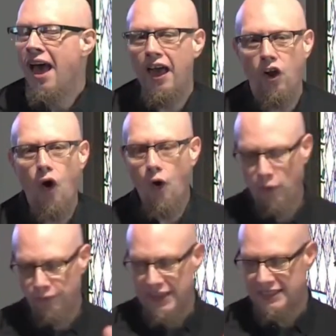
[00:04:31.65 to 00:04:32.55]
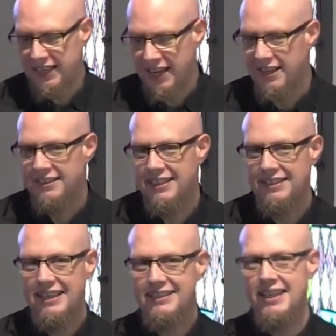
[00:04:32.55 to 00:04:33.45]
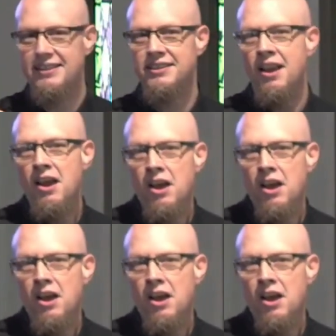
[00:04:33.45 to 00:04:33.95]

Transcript: And all this is this is